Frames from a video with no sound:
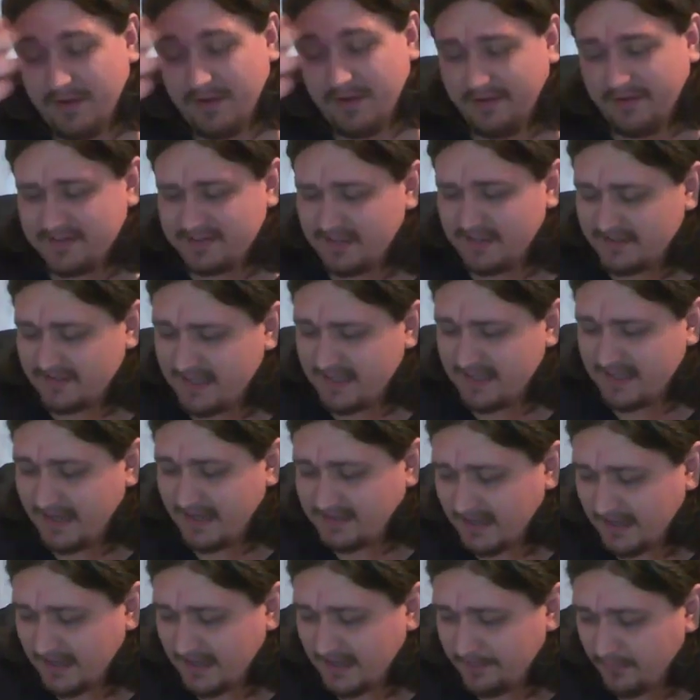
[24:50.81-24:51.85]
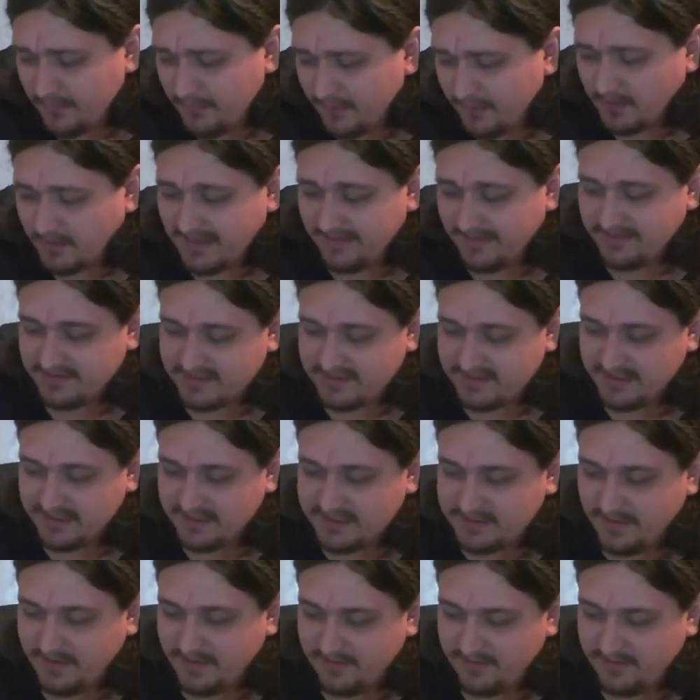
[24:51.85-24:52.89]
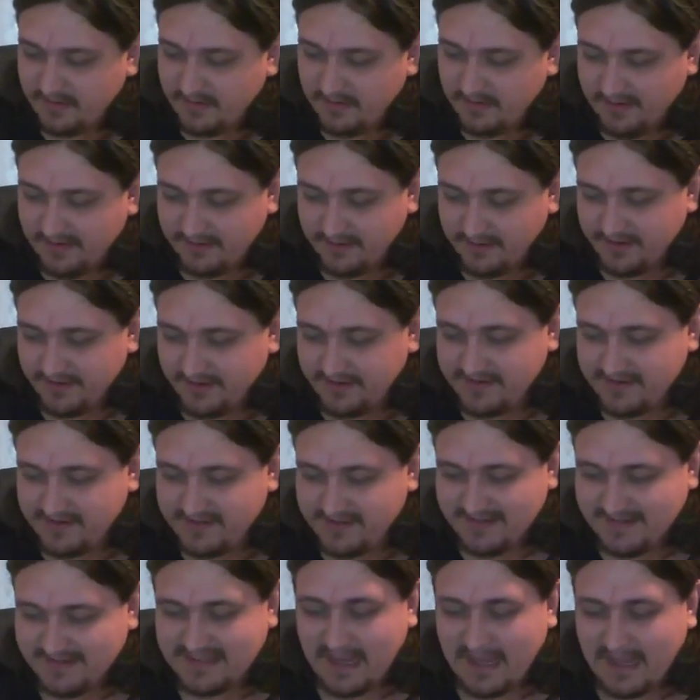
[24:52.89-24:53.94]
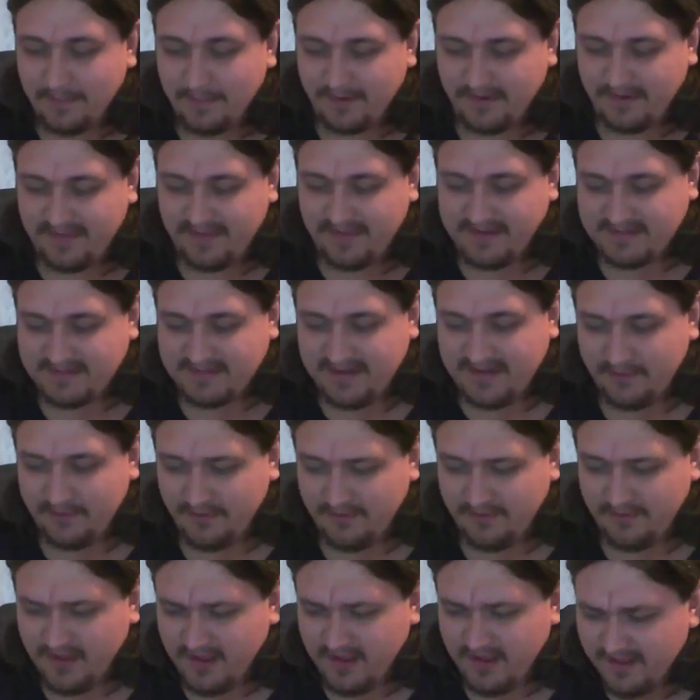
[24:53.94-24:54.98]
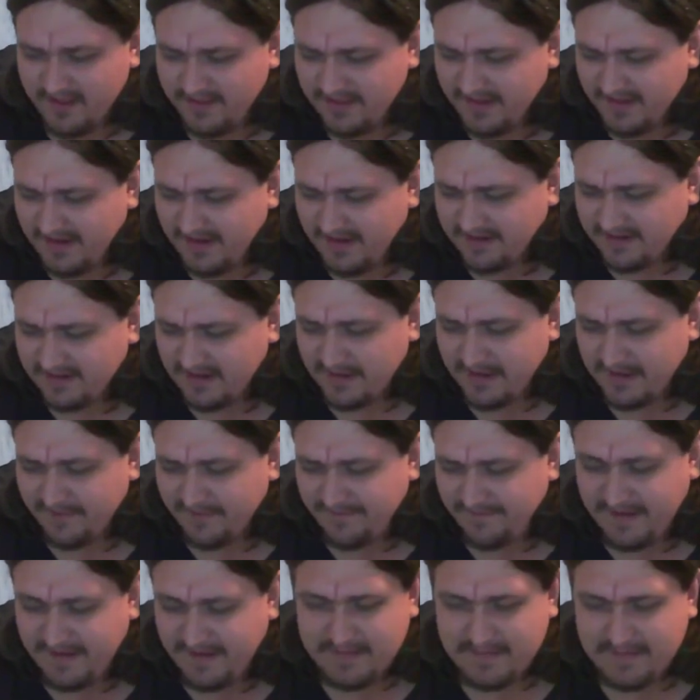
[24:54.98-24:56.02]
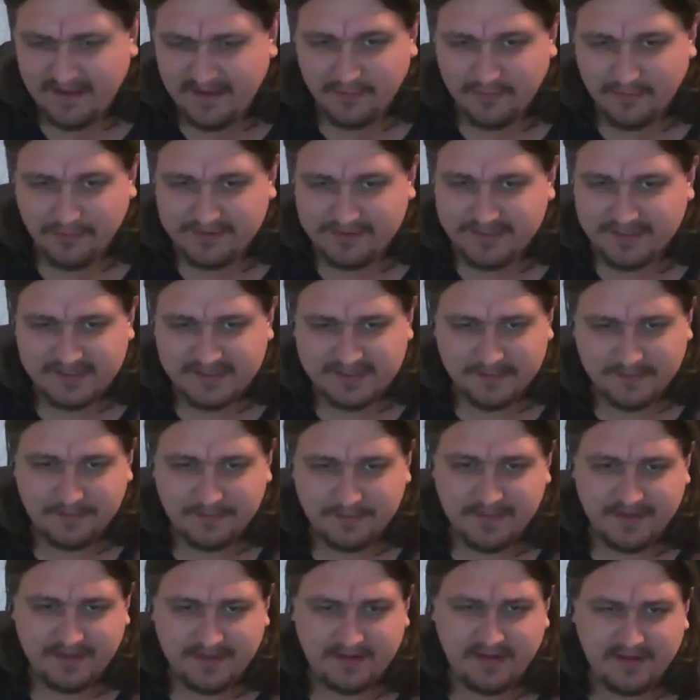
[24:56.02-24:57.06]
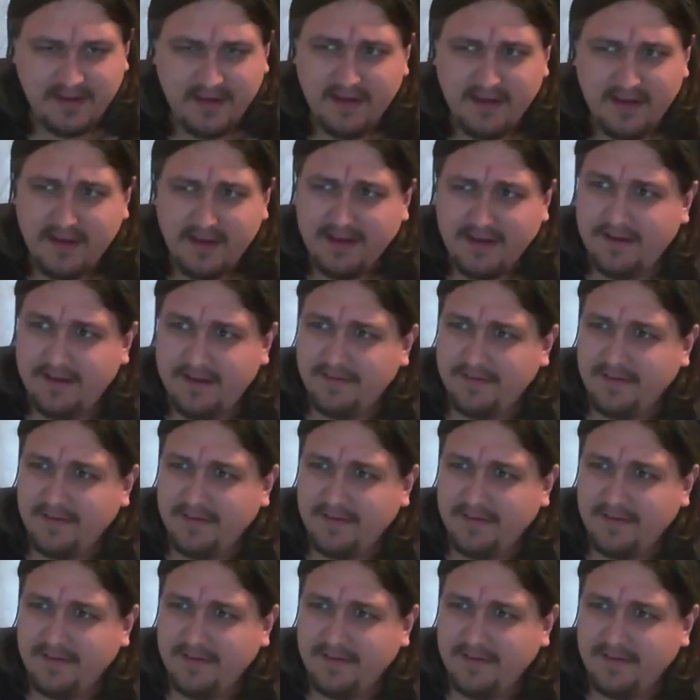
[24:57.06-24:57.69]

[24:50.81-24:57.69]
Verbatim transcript: ever since that, um, well, not ever since, but a good example of that is that thing he did about female autism, and he did.